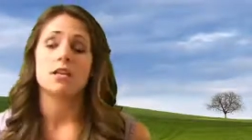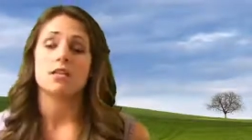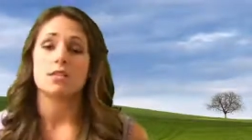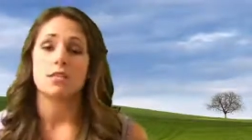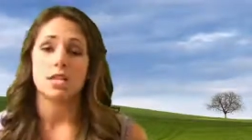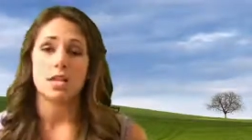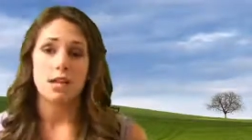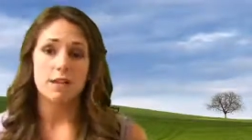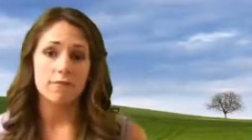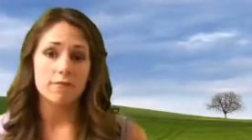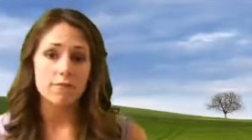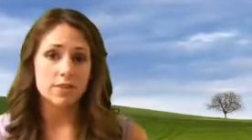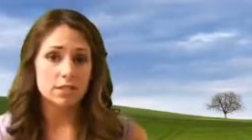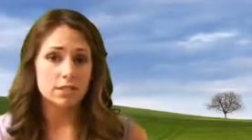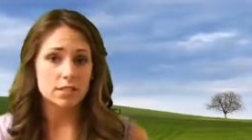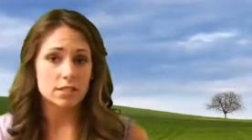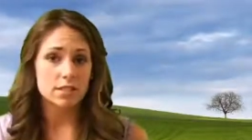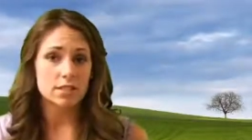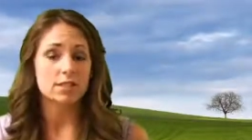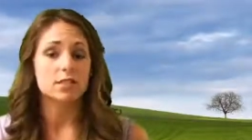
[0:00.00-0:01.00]
The
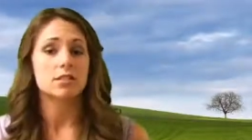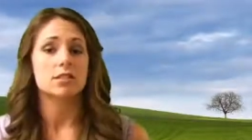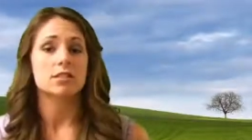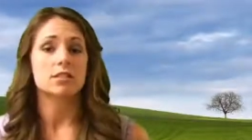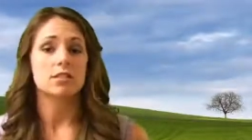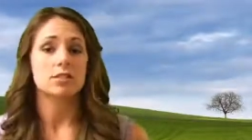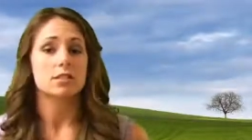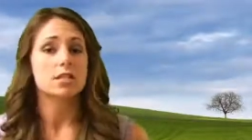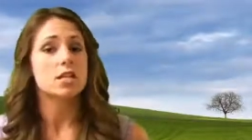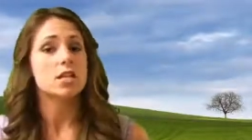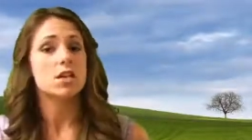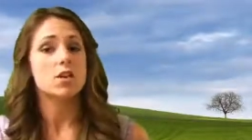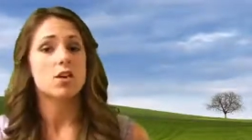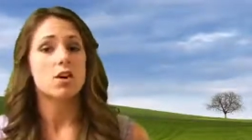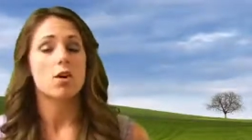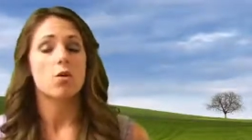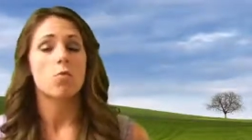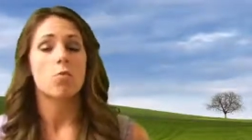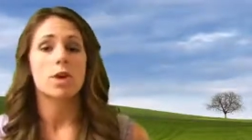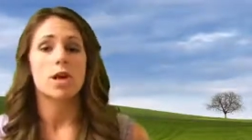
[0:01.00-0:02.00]
emphasis is
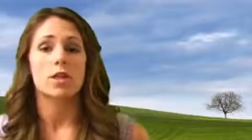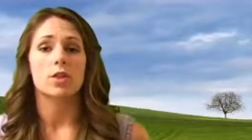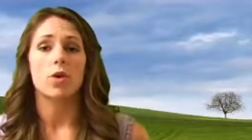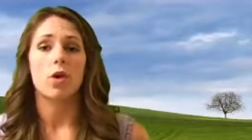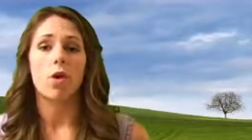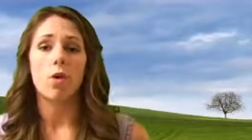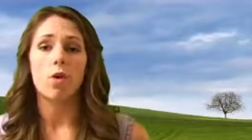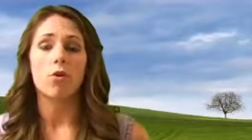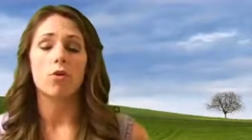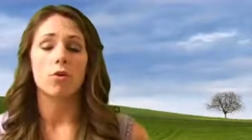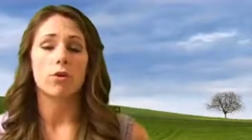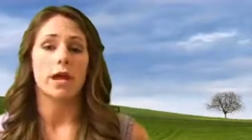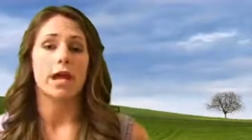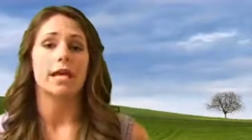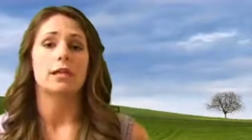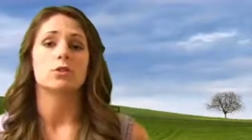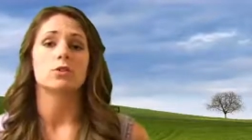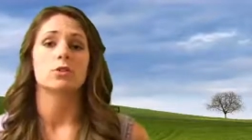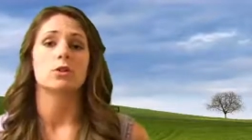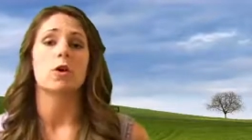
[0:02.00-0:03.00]
here with whole
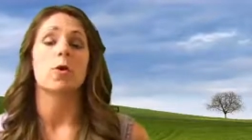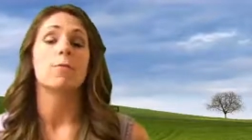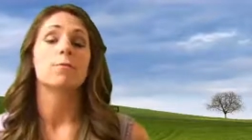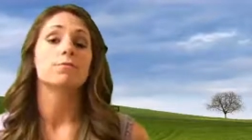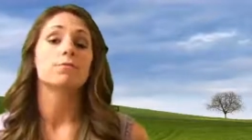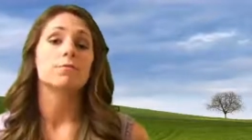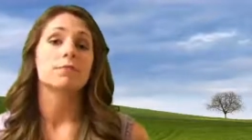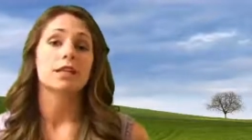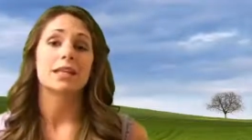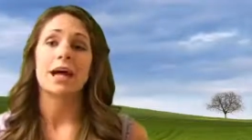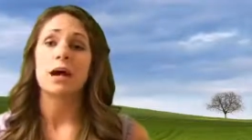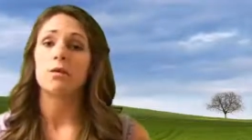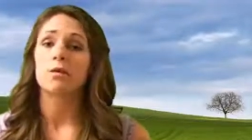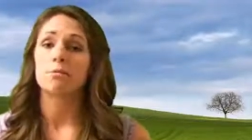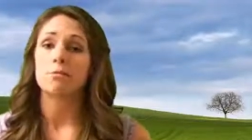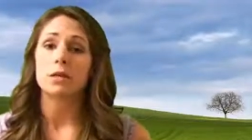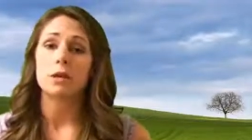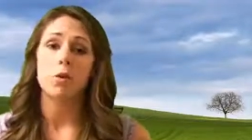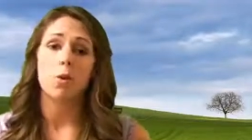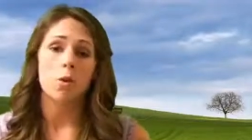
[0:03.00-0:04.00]
grains. So that would
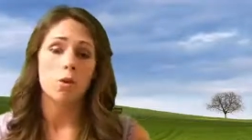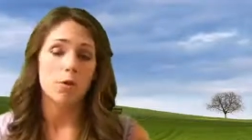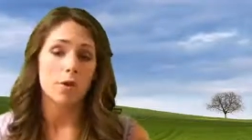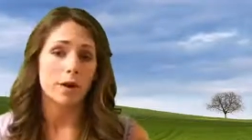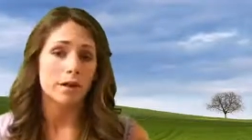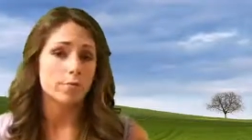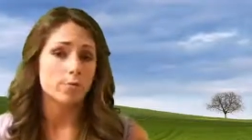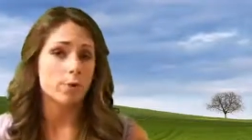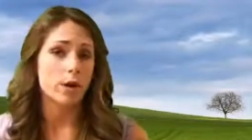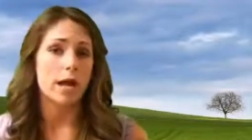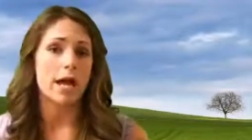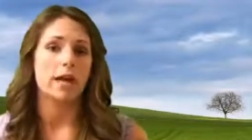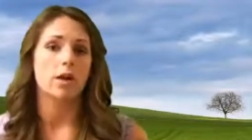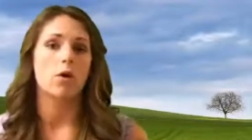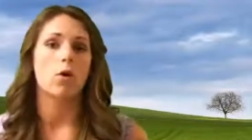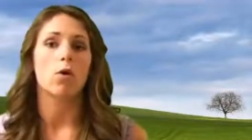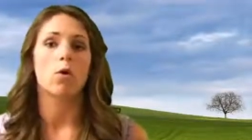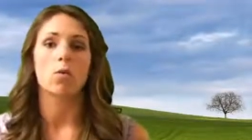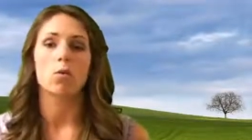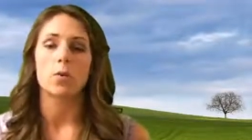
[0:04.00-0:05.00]
be whole grain bread,
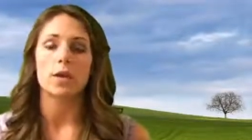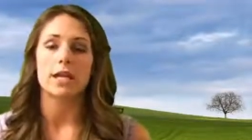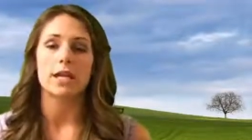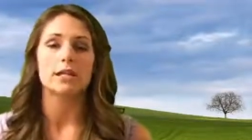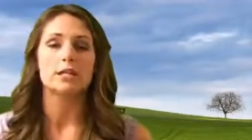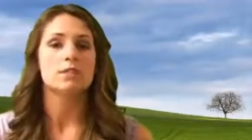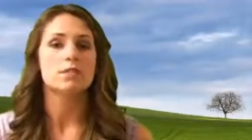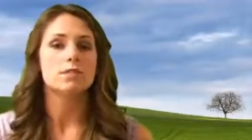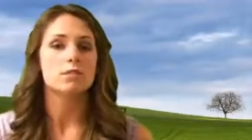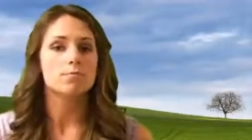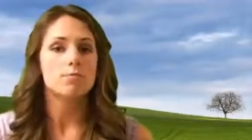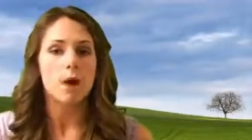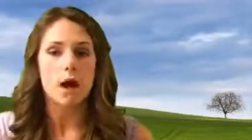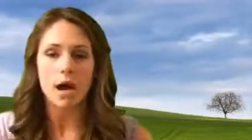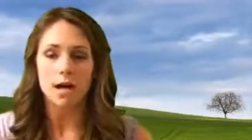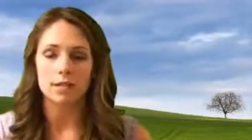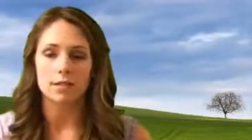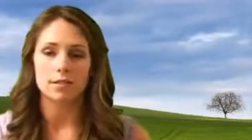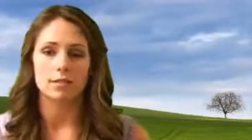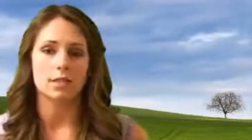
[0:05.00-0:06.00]
whole wheat
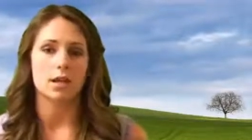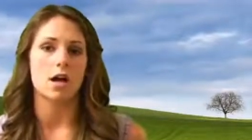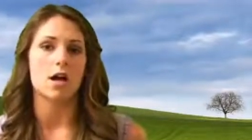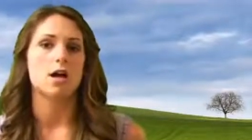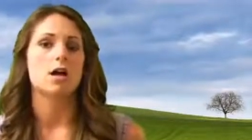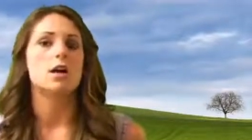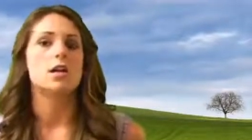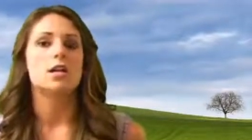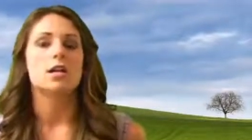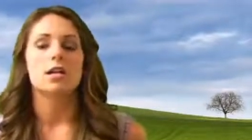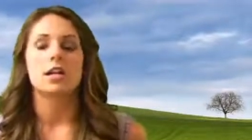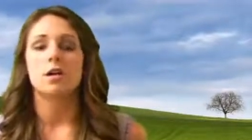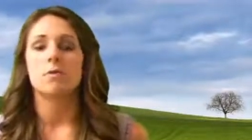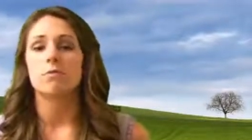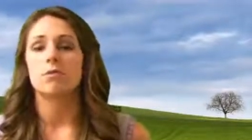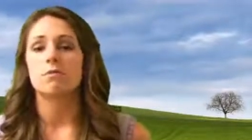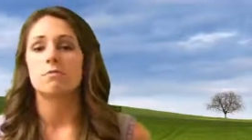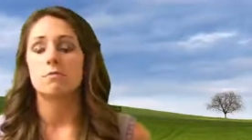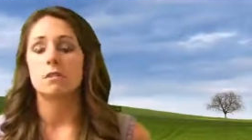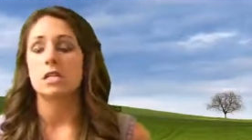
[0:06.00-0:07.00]
pasta. It
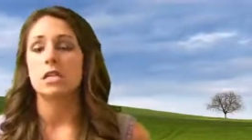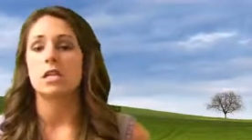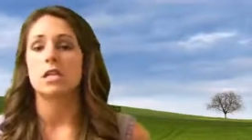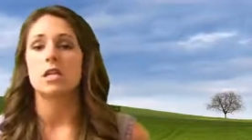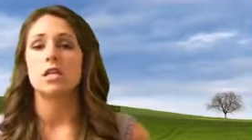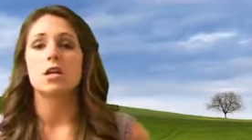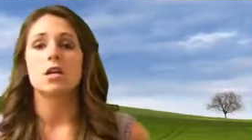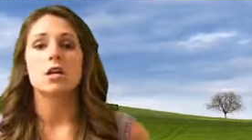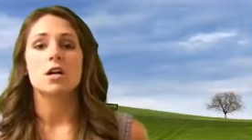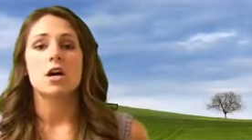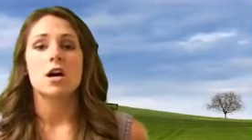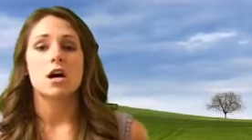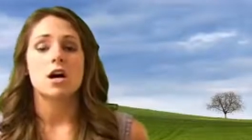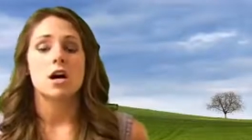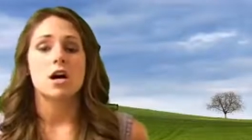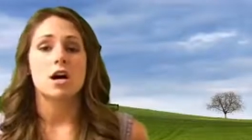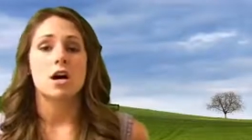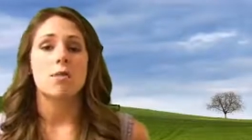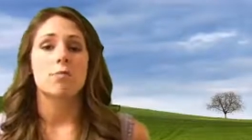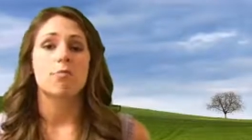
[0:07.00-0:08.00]
would be
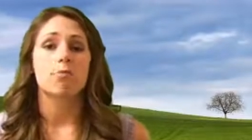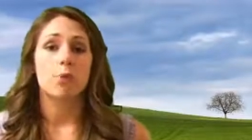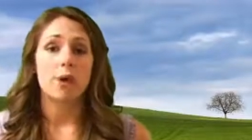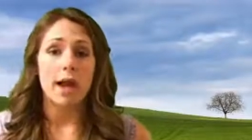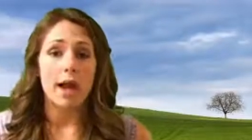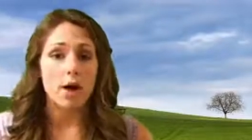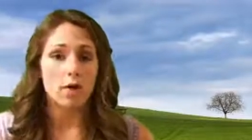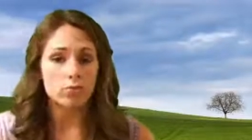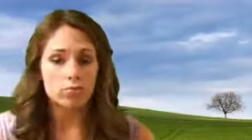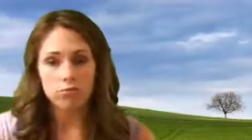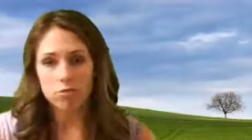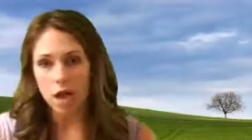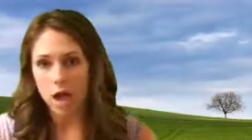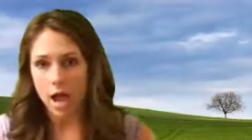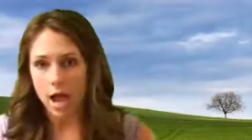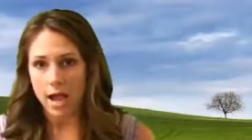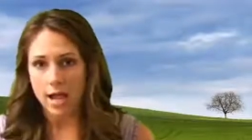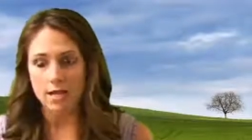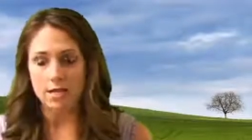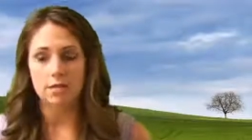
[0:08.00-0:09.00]
brown
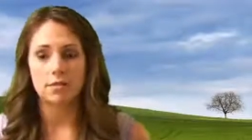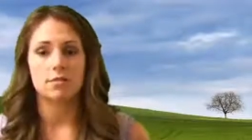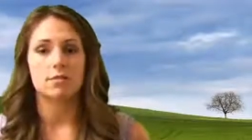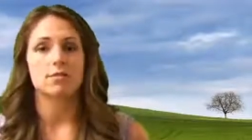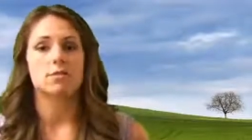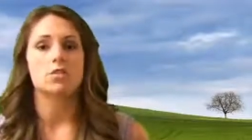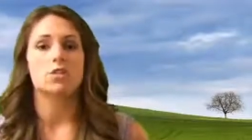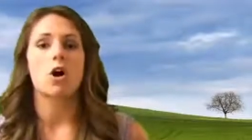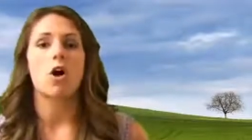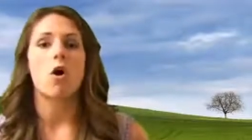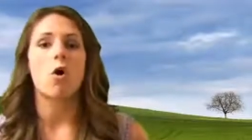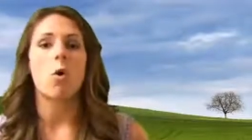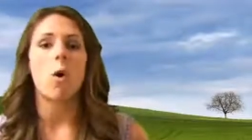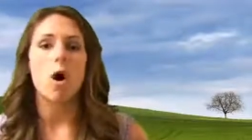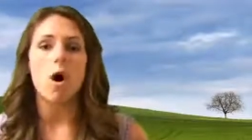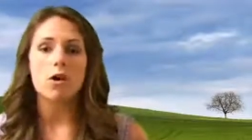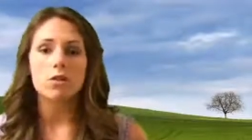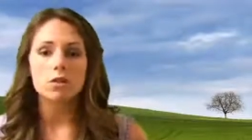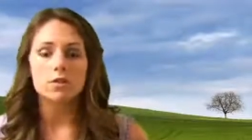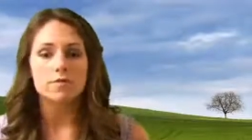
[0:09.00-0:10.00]
rice. So
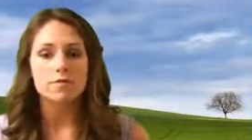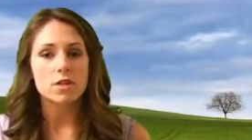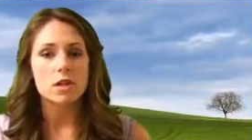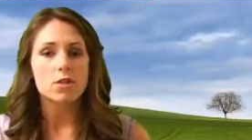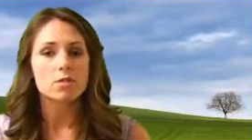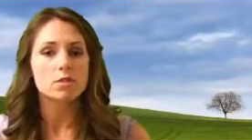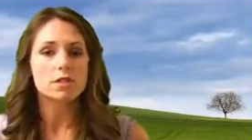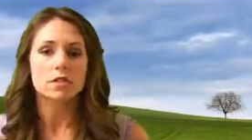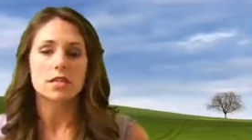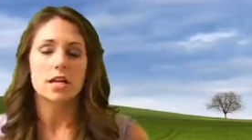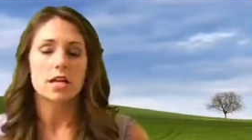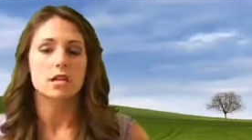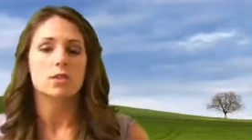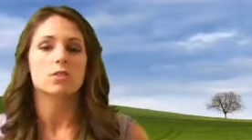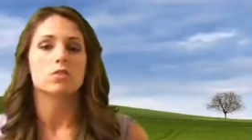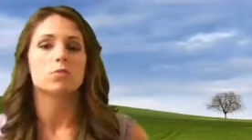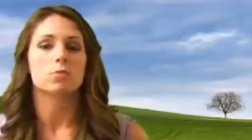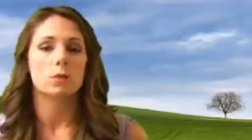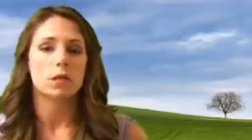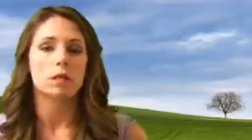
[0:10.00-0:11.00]
all of those
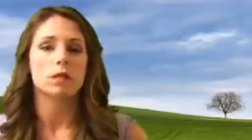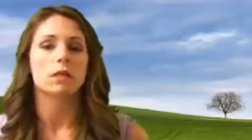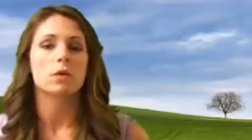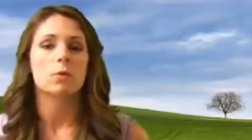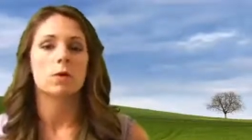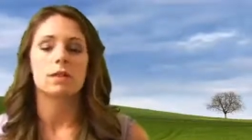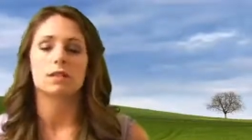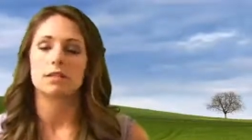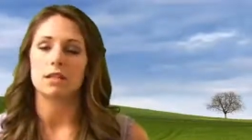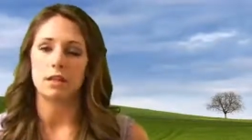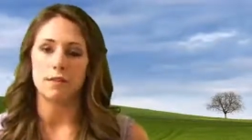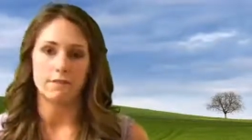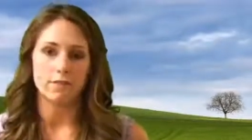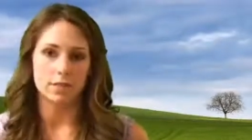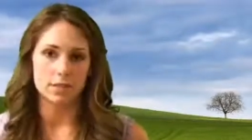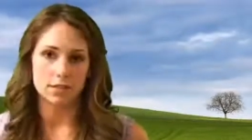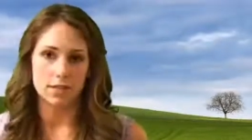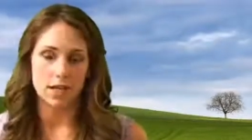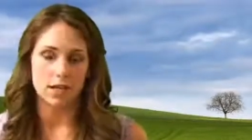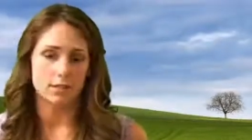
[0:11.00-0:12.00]
things are really what's
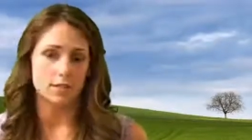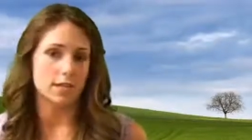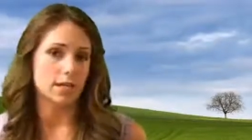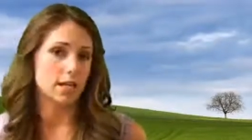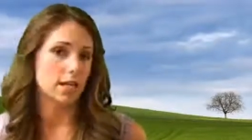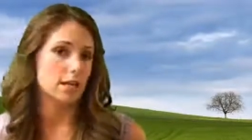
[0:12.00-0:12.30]
emphasizing.